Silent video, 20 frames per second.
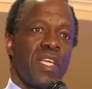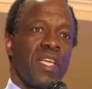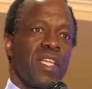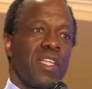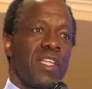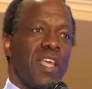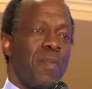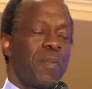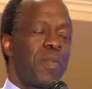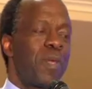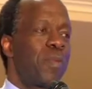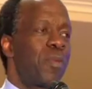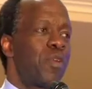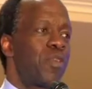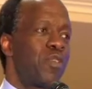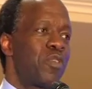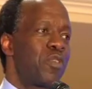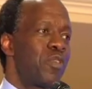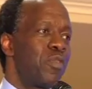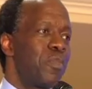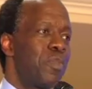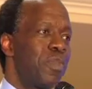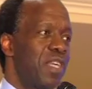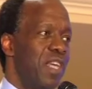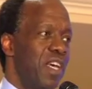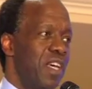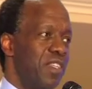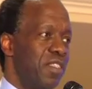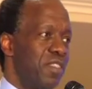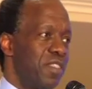There are people who do
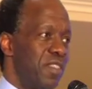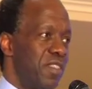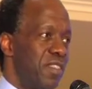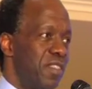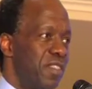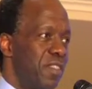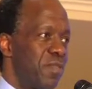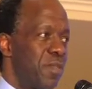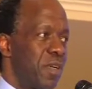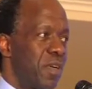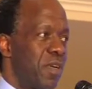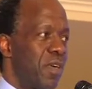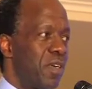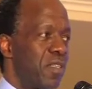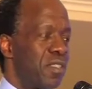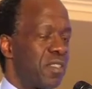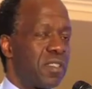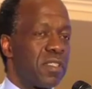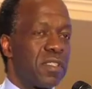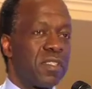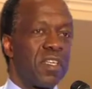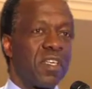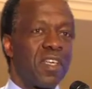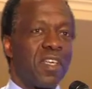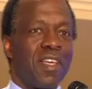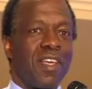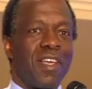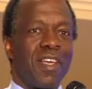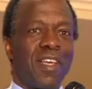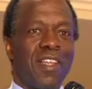PhDs because
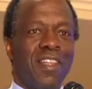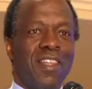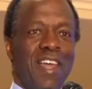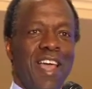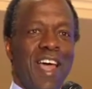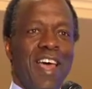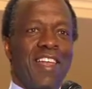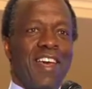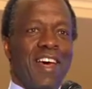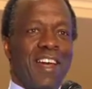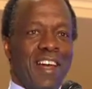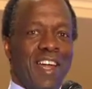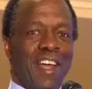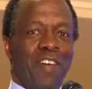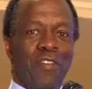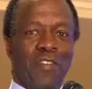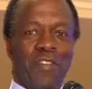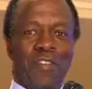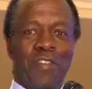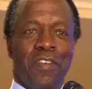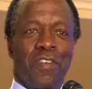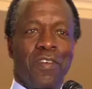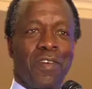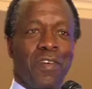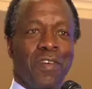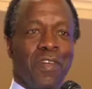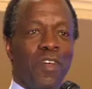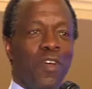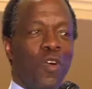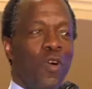the NRF
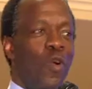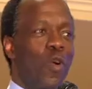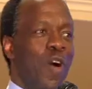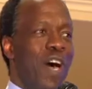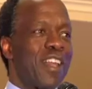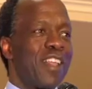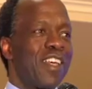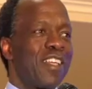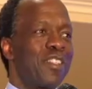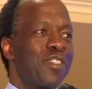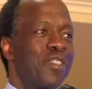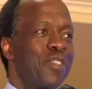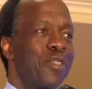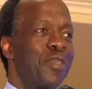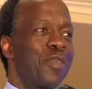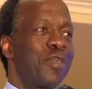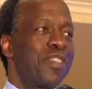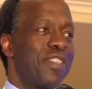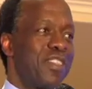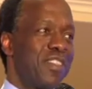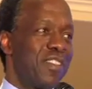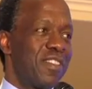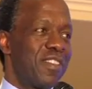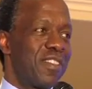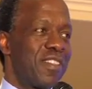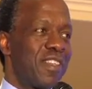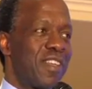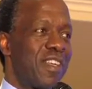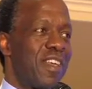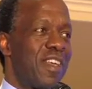or other
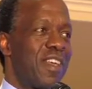institutions,